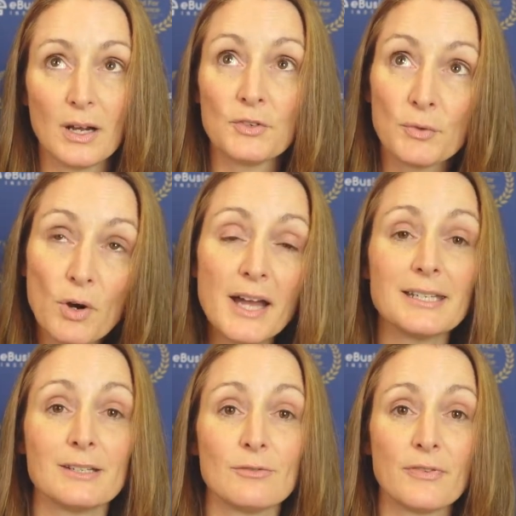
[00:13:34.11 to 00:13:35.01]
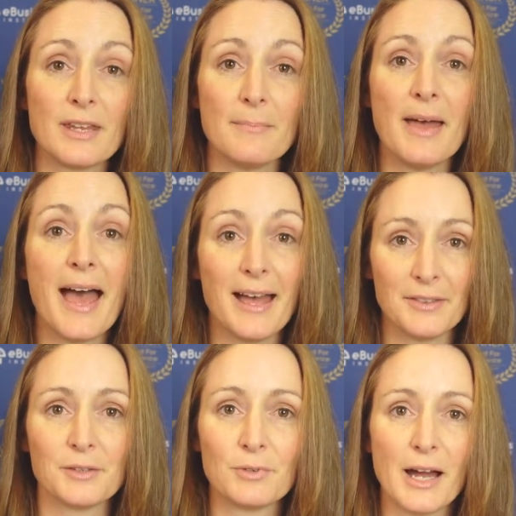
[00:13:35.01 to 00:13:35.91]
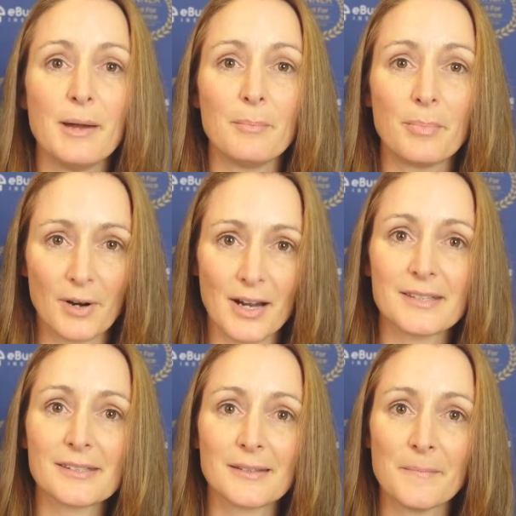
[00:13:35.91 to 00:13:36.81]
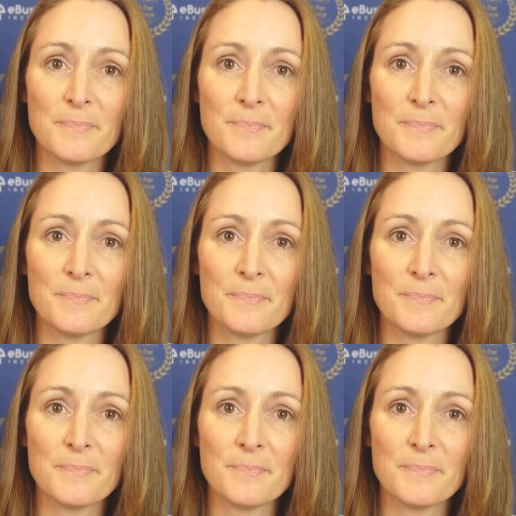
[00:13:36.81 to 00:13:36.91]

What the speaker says: the right deal for them at the right price.